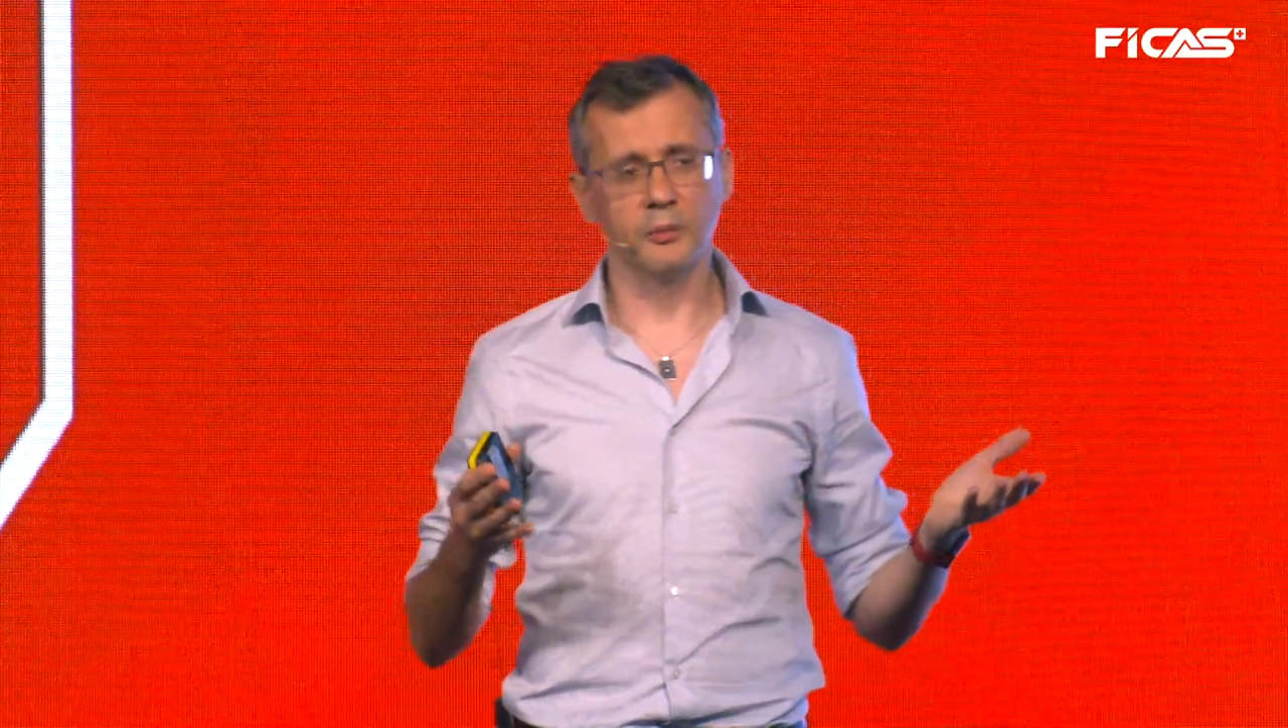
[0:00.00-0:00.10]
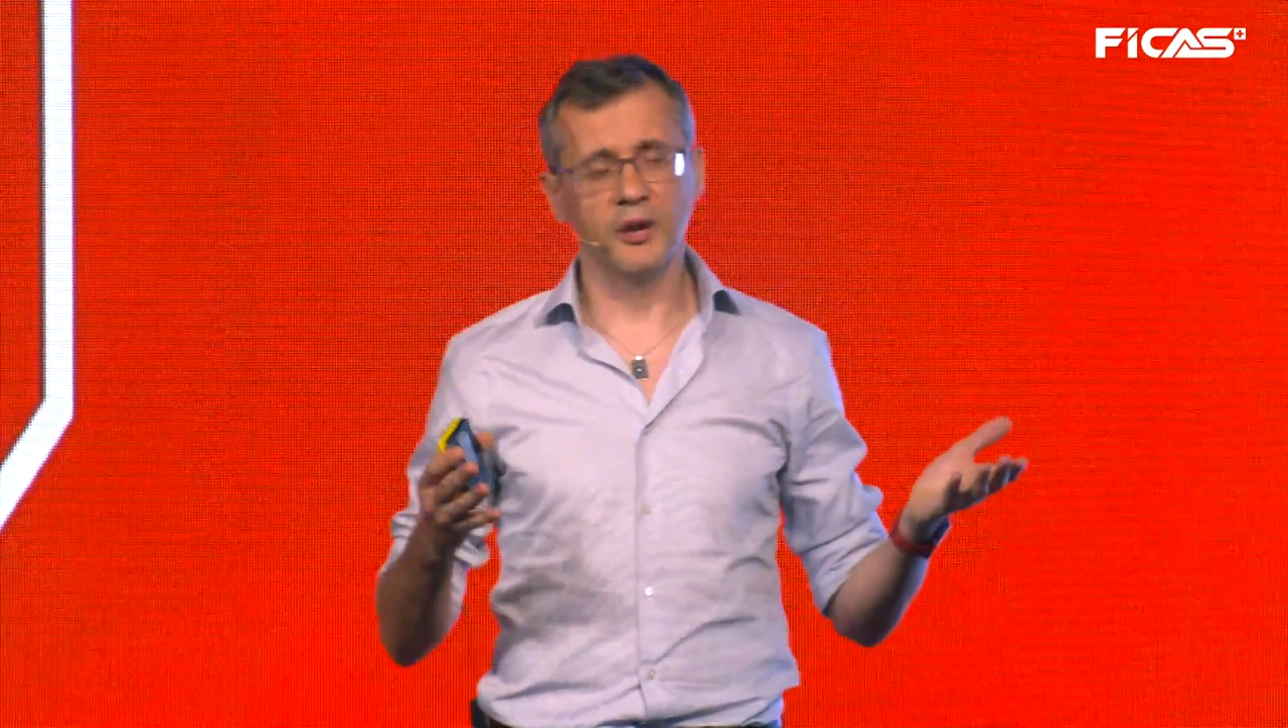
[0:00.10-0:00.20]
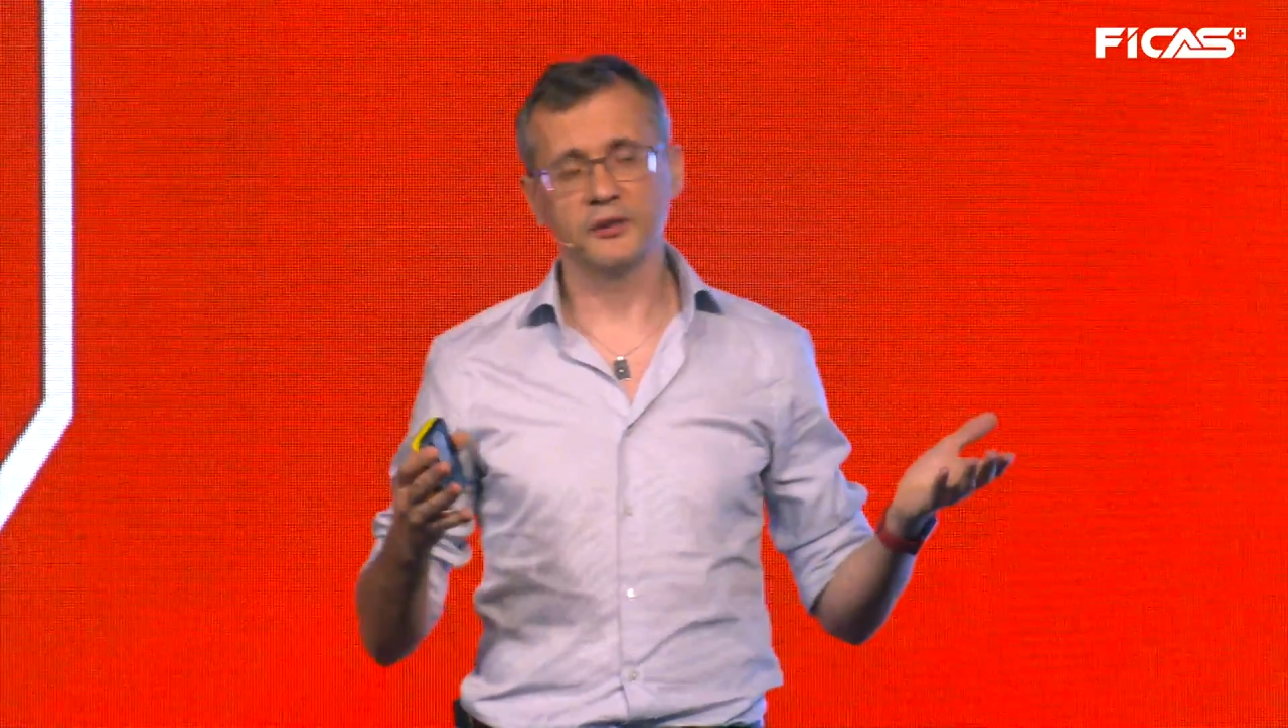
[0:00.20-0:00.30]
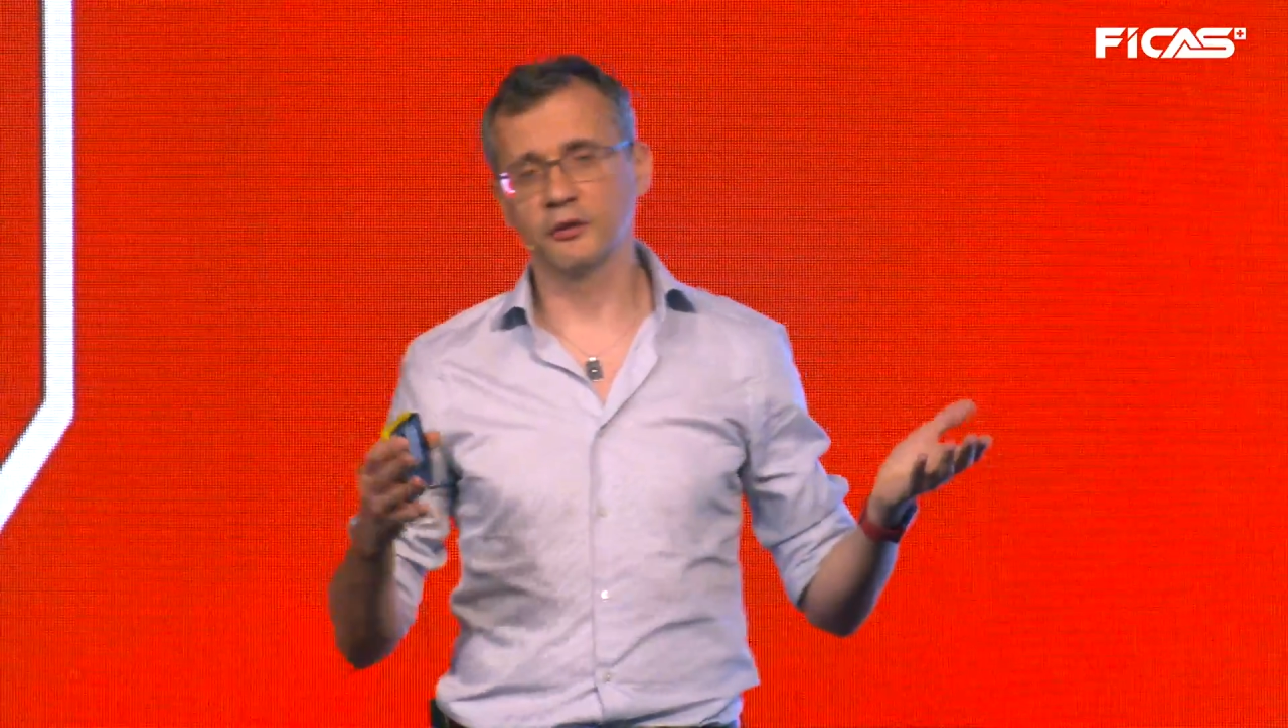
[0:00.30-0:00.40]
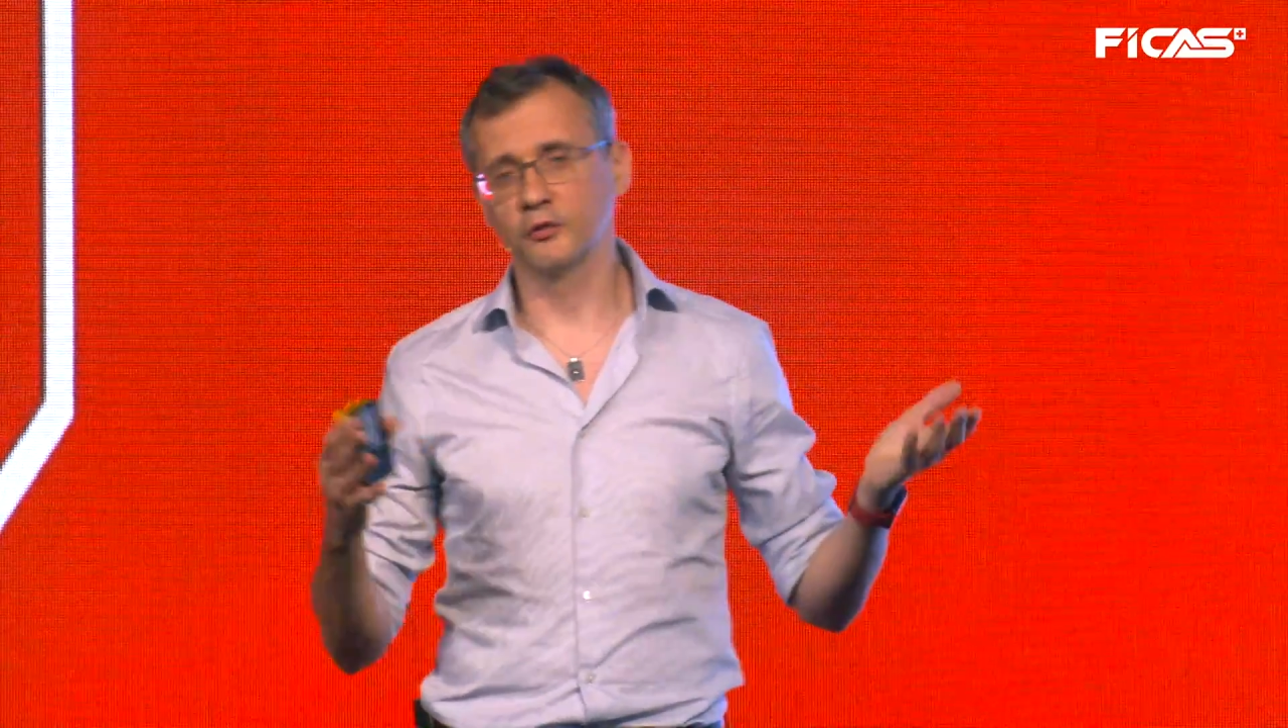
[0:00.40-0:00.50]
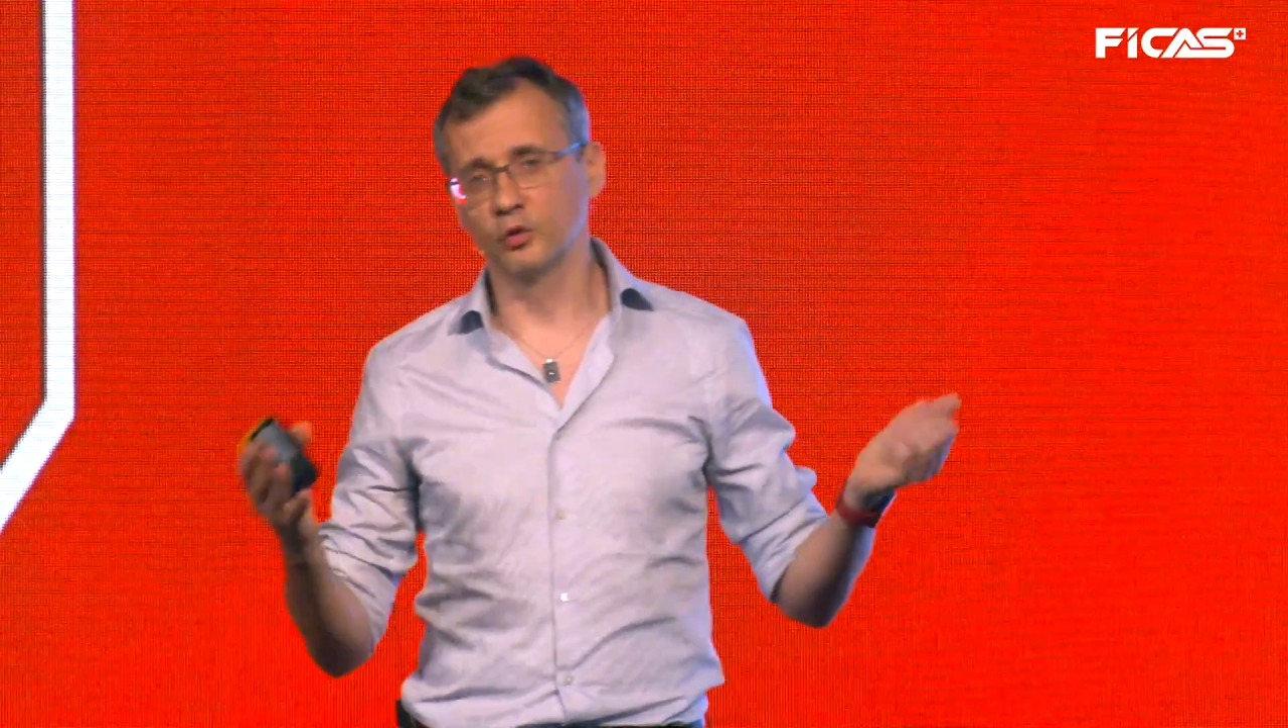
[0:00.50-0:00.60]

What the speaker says: best of